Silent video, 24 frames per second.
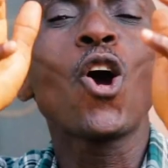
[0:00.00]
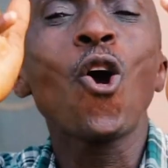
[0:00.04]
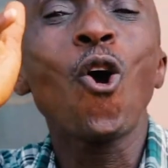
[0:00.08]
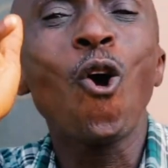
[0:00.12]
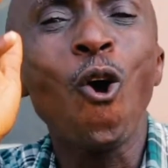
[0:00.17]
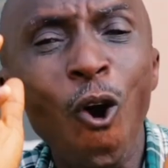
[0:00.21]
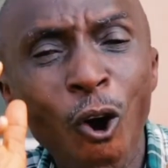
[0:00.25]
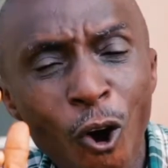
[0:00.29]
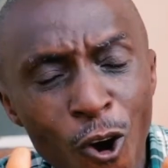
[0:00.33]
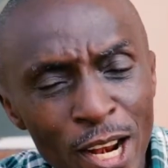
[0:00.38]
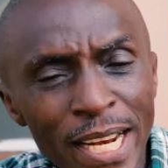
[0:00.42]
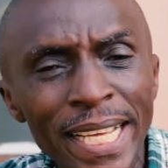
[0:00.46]

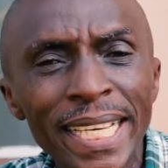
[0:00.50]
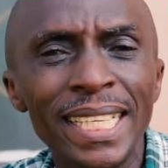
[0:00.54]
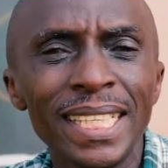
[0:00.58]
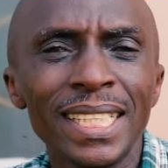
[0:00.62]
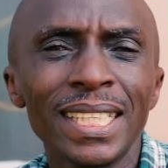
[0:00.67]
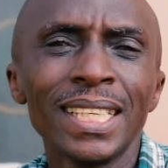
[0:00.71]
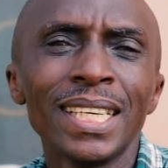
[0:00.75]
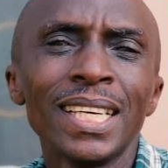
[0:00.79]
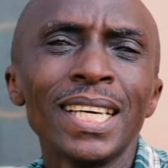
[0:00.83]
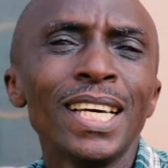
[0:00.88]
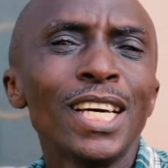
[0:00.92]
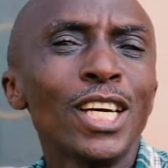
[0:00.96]
holy,
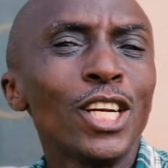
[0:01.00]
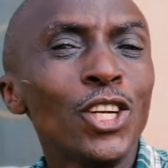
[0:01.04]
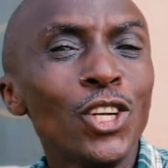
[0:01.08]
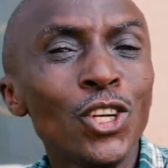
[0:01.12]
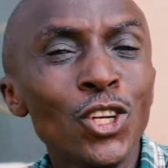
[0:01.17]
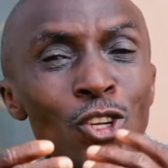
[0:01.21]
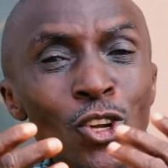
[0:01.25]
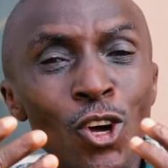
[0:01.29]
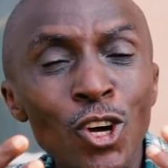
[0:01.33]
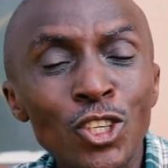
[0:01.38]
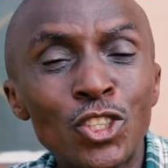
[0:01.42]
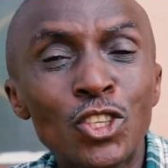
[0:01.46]

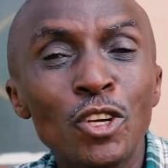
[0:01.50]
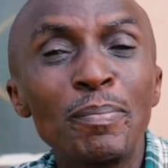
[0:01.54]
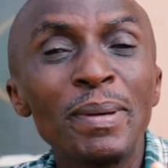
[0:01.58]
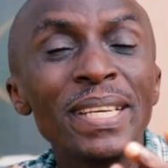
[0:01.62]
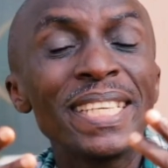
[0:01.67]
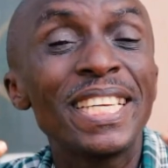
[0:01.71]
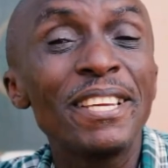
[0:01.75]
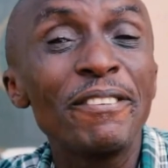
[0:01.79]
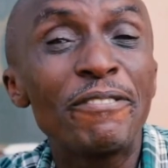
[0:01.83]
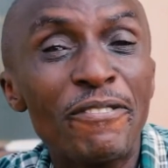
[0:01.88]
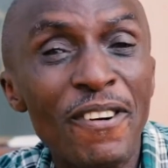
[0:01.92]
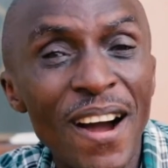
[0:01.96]
not to be
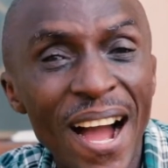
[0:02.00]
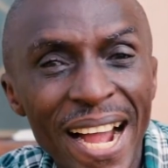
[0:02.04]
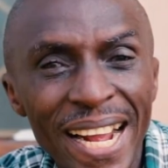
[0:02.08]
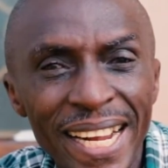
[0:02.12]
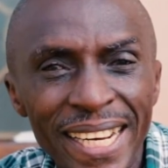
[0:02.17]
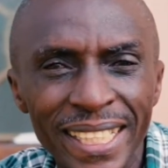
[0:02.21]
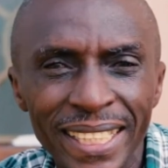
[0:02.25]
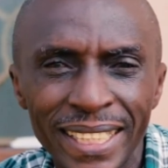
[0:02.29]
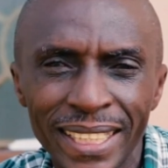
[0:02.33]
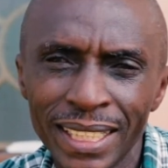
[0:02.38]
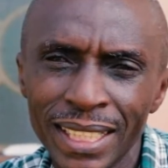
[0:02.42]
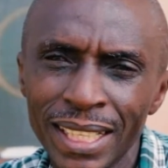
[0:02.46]

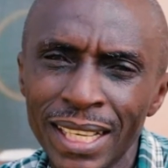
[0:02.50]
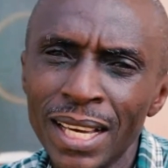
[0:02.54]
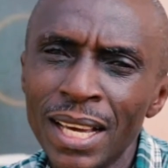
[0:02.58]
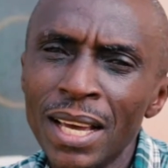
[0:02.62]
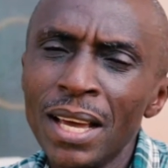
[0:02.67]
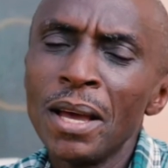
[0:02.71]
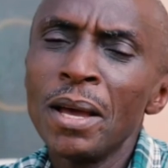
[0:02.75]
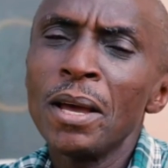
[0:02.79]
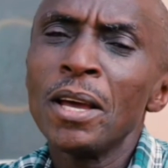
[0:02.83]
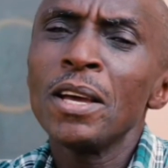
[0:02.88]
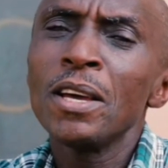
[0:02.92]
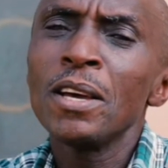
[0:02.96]
defiled.
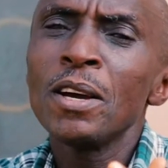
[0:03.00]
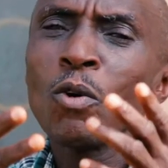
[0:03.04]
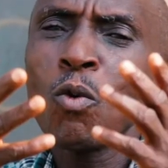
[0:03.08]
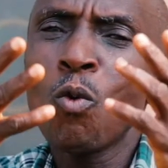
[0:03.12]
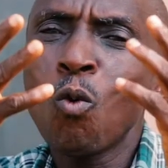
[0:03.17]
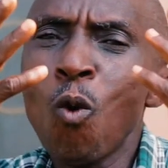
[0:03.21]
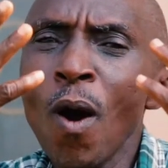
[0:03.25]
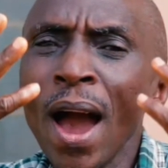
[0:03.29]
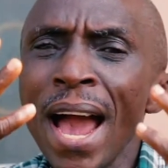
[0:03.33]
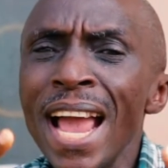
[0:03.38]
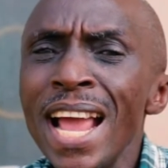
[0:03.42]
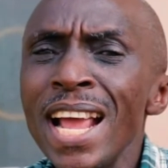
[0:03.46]

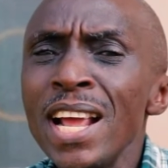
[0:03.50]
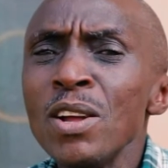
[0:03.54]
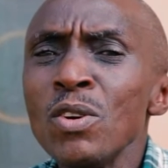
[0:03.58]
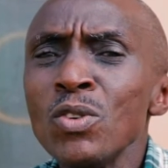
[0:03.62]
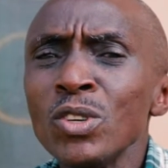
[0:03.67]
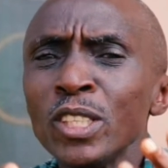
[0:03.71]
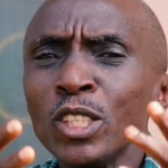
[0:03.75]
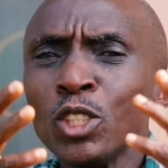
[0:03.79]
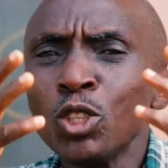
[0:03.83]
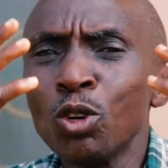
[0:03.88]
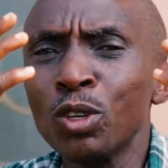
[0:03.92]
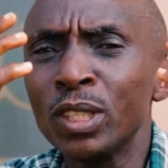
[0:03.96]
While
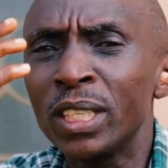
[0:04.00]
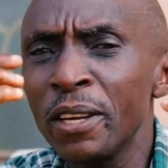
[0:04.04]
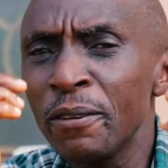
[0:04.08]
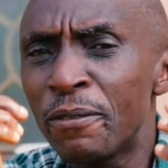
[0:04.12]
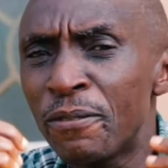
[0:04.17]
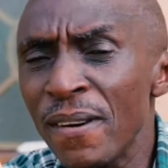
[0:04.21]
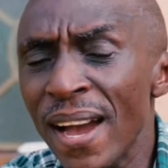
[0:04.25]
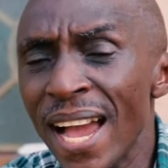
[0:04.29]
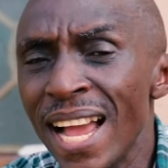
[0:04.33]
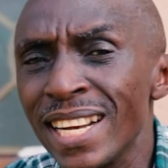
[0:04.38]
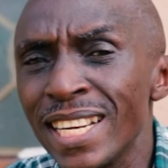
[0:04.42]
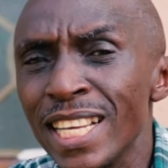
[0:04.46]
you
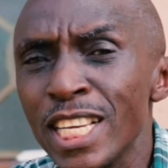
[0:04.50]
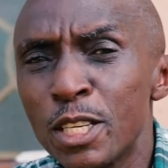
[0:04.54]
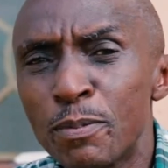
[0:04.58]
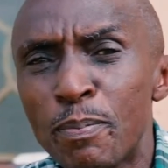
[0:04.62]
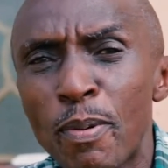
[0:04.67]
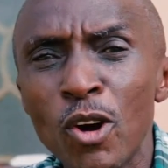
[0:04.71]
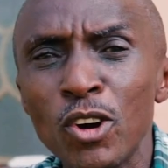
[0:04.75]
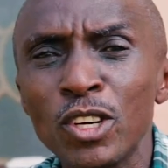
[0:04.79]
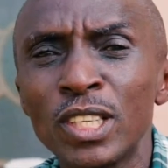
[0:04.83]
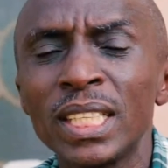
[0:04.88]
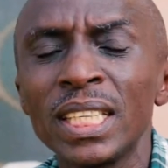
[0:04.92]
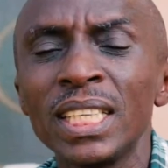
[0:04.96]
defile this
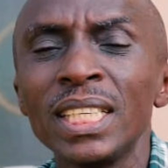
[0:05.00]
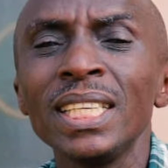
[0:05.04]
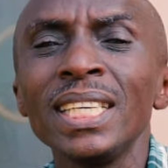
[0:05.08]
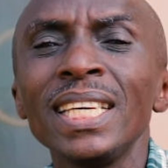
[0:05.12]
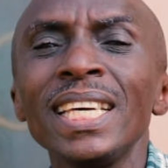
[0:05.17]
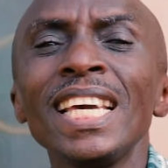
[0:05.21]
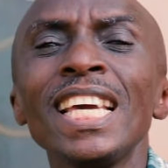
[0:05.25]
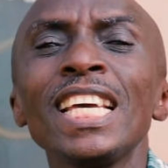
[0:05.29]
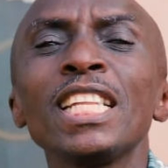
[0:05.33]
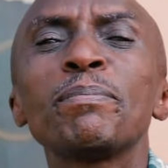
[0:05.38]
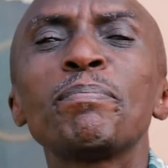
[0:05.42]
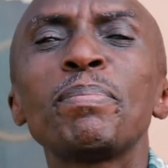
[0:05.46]
body,
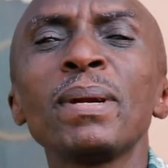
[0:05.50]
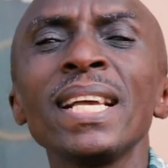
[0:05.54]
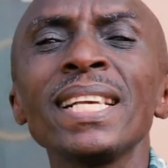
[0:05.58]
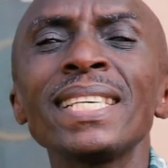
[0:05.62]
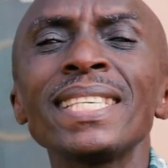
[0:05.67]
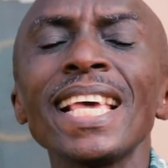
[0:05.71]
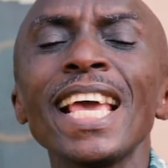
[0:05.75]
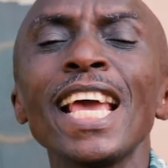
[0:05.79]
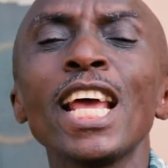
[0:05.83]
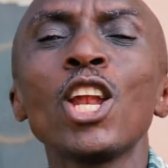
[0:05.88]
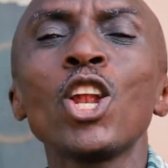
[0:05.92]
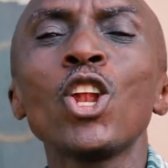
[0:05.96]
it
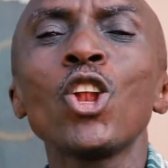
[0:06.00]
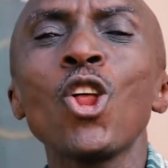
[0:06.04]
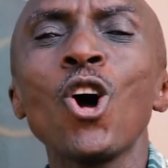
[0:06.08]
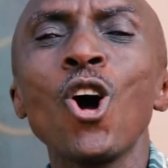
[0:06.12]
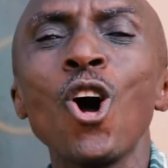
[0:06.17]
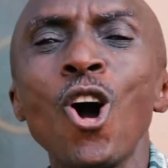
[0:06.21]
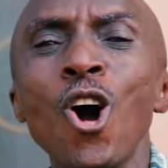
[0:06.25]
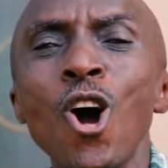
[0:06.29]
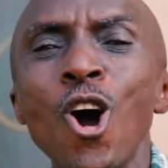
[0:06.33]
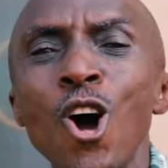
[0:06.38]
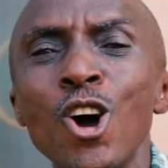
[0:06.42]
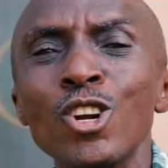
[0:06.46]
brings a
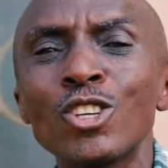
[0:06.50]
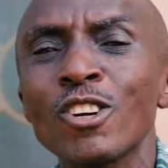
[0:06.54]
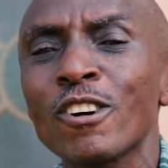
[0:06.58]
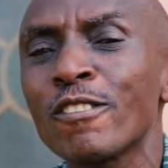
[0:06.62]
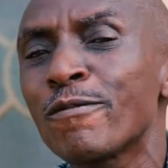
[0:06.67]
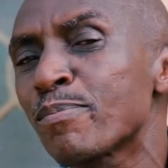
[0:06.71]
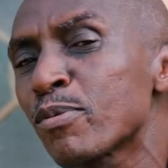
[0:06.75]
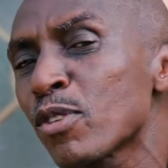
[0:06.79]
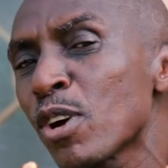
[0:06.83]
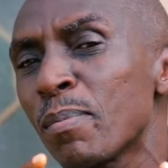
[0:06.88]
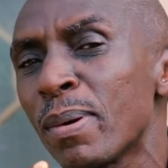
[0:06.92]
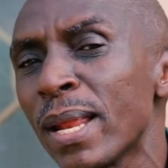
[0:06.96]
lot
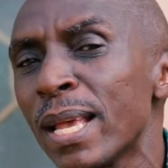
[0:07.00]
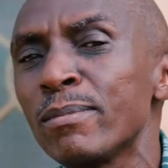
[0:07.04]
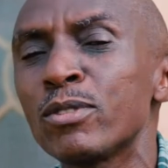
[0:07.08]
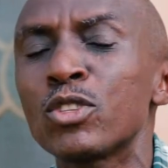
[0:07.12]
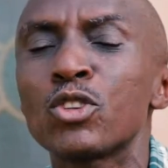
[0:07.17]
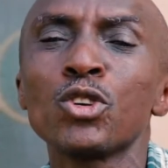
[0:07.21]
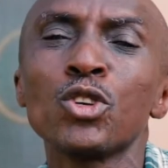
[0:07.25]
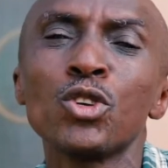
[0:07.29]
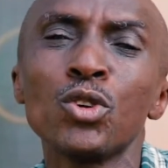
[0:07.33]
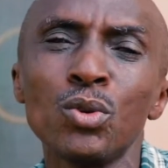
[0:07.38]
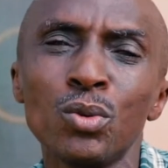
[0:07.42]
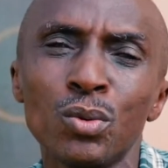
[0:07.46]
of problems
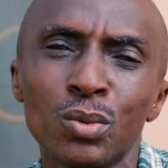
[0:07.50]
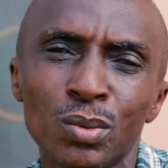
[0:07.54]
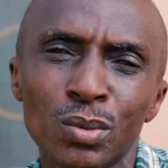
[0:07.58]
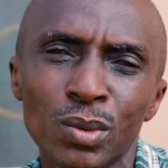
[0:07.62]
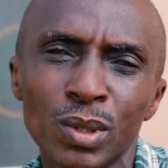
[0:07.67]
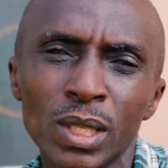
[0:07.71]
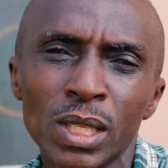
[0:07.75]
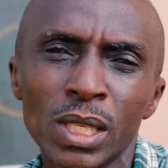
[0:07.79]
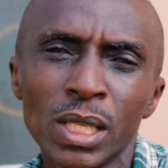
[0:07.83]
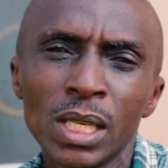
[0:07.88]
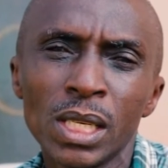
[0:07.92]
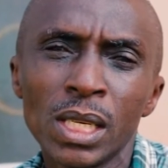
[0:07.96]
to you.
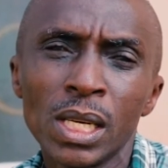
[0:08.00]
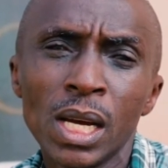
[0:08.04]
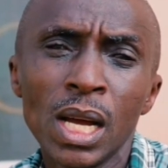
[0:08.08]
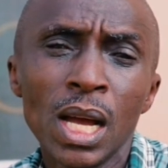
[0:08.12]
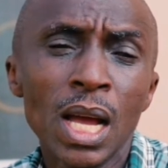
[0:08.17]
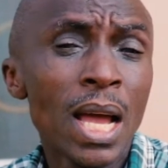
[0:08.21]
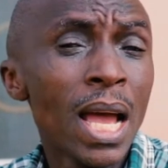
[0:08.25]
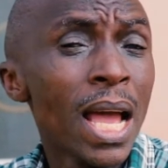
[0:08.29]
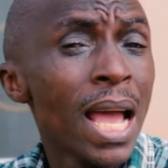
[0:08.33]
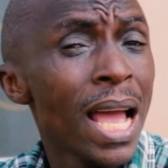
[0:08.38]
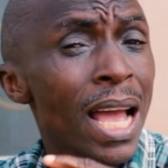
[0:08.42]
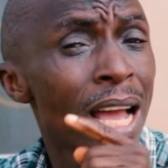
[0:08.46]

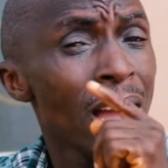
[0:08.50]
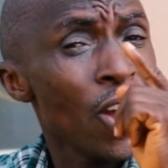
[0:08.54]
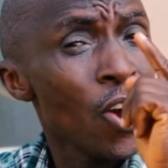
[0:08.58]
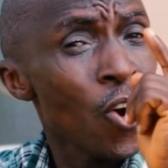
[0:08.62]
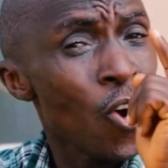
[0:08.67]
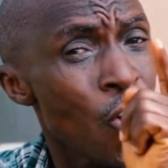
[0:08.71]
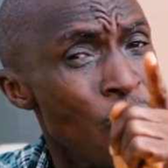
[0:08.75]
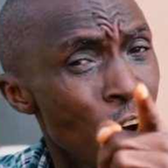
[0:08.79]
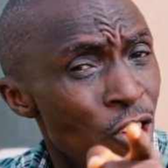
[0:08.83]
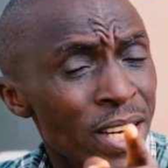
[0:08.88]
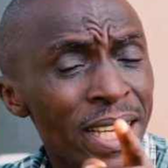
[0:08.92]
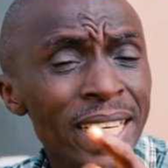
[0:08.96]

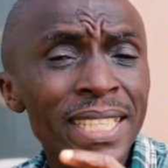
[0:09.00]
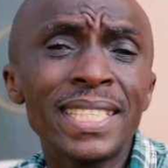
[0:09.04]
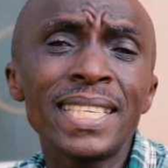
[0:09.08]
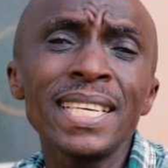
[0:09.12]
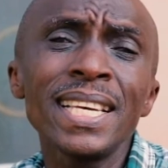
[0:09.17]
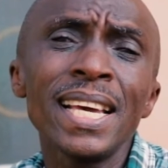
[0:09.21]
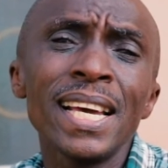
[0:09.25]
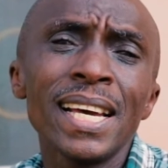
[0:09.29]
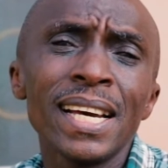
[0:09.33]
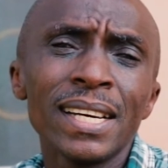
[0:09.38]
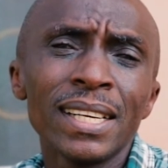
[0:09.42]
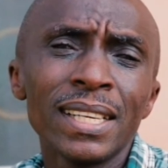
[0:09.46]
Hold it
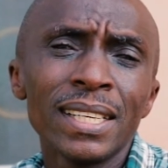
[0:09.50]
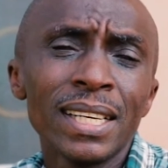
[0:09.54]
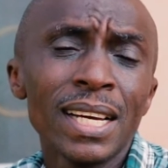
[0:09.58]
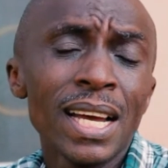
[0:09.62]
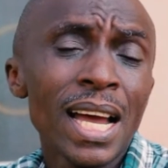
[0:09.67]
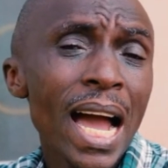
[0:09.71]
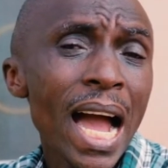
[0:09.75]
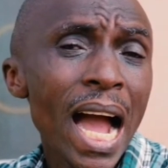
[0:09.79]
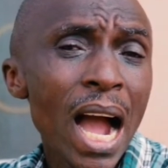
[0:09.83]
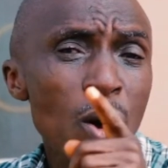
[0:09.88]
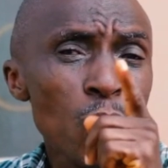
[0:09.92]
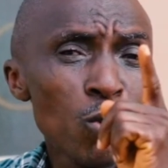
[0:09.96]
here.
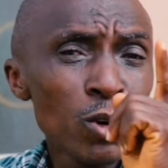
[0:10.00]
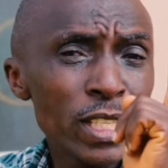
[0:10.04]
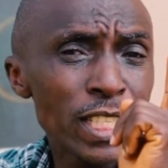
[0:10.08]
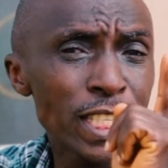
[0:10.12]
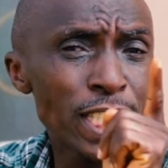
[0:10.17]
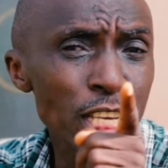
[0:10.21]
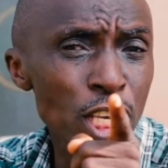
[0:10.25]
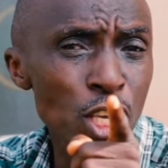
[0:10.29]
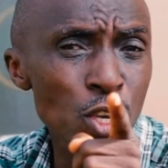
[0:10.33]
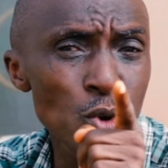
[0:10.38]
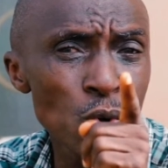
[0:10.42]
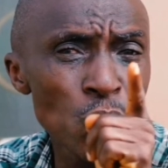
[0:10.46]
I will
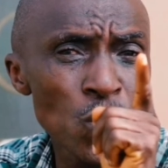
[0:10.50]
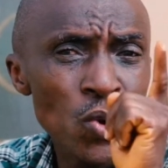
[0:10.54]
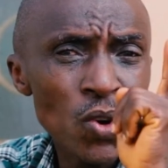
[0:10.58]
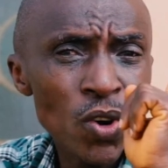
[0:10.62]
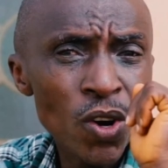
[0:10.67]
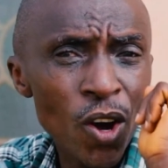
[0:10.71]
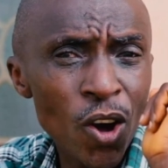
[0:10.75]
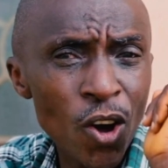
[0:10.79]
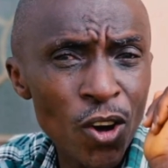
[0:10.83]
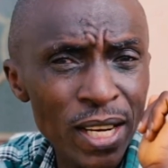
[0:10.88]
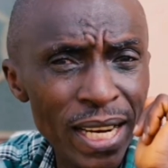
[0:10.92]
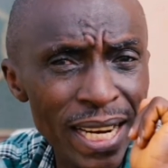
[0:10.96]
see you
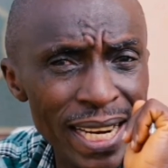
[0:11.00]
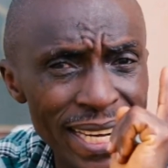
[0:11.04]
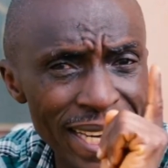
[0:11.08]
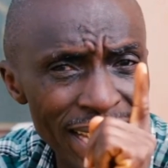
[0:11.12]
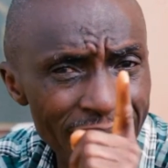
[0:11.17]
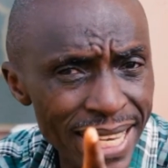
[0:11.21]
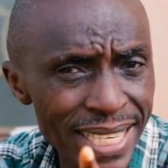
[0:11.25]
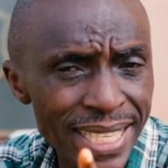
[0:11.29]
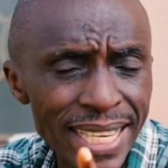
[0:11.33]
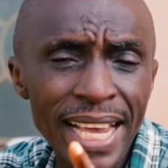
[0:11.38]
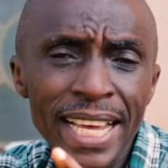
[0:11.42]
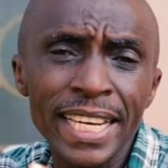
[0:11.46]
on the
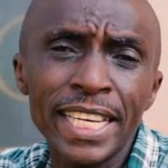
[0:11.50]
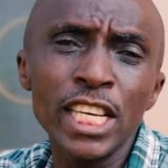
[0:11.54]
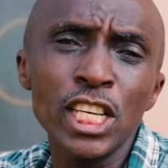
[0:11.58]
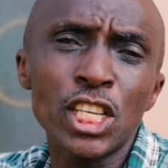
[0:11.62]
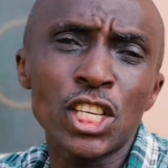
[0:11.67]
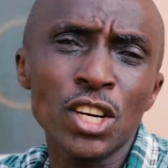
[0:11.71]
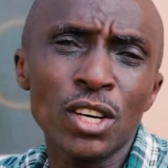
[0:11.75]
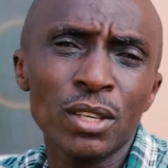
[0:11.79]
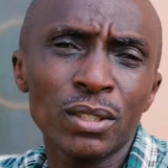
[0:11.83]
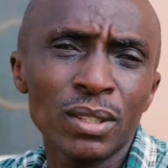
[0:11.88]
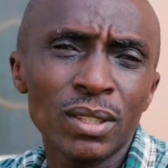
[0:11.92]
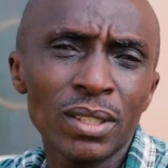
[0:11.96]
next
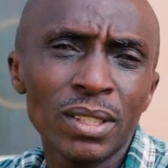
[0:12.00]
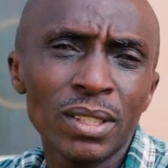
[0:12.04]
edition.